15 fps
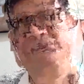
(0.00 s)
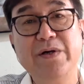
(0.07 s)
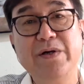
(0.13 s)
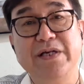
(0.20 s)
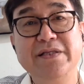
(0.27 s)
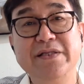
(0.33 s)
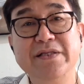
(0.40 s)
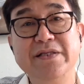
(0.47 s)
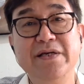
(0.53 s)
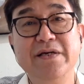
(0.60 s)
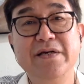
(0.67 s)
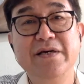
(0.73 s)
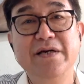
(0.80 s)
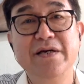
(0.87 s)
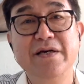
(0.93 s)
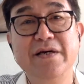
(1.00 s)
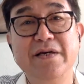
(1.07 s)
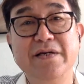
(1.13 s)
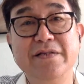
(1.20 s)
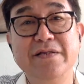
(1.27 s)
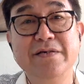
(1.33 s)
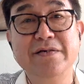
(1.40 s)
very important,
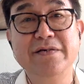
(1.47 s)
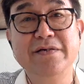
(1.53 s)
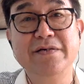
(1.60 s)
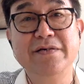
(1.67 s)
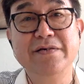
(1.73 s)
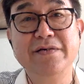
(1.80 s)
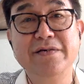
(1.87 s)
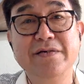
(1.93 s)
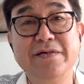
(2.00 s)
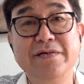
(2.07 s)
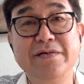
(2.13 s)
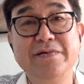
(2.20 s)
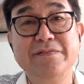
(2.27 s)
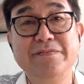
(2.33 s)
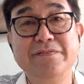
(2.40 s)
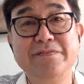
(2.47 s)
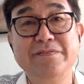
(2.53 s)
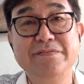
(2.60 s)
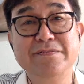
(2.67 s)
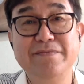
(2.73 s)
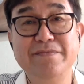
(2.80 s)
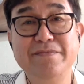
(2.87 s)
and
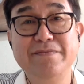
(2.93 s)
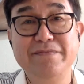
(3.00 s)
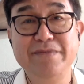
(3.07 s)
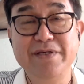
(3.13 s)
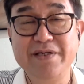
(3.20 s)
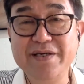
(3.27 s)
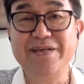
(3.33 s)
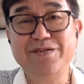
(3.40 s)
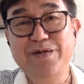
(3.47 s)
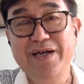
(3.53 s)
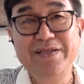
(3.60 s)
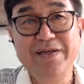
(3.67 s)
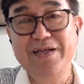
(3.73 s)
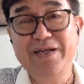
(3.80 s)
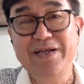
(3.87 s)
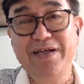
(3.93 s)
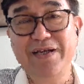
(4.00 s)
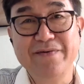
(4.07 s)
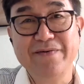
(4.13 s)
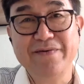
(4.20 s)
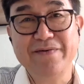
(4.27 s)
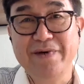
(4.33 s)
I'm beginning to learn
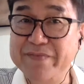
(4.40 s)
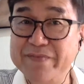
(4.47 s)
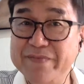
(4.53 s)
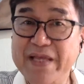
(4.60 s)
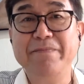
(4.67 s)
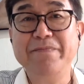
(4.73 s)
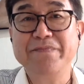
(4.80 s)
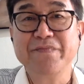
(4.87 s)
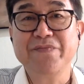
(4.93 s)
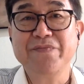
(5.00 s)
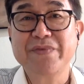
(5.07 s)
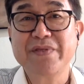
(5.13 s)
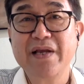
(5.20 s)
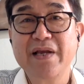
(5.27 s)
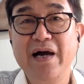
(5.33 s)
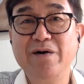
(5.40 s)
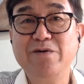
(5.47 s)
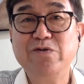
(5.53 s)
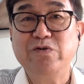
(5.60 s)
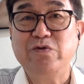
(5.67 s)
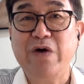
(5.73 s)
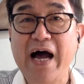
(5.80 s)
from them
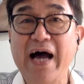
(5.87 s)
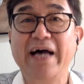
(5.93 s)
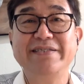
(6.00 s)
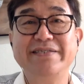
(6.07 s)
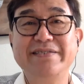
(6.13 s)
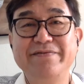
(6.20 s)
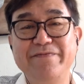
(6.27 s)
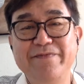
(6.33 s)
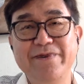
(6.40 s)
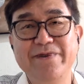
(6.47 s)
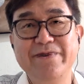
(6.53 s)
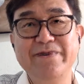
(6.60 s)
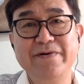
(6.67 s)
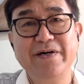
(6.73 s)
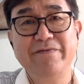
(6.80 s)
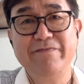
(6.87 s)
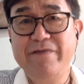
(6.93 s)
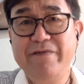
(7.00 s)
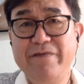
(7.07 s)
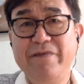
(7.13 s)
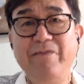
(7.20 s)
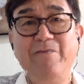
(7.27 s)
how to ask. For
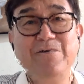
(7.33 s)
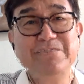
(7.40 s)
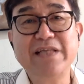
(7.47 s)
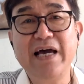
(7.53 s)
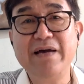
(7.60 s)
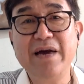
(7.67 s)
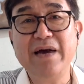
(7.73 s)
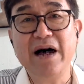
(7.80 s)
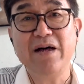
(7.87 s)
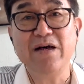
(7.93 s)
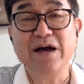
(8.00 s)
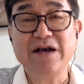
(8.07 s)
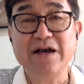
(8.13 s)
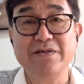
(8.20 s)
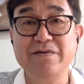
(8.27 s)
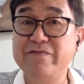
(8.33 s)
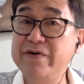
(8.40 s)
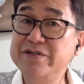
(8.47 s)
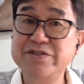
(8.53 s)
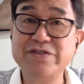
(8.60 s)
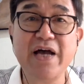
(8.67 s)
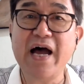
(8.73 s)
a very long time, I was
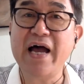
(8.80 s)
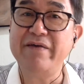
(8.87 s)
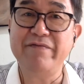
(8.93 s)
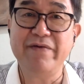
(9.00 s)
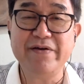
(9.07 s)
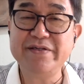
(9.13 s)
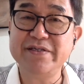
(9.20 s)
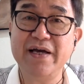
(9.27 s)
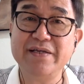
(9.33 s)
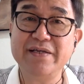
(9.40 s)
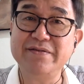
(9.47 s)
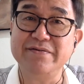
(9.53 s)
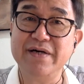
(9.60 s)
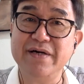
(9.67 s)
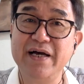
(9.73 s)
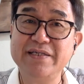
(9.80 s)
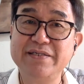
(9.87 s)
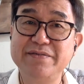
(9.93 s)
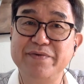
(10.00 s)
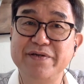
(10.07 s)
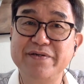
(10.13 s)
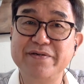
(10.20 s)
very shy to
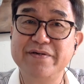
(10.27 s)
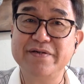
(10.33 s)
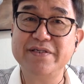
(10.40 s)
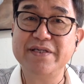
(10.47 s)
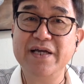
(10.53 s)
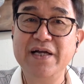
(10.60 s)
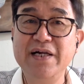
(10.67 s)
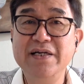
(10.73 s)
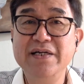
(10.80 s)
ask, because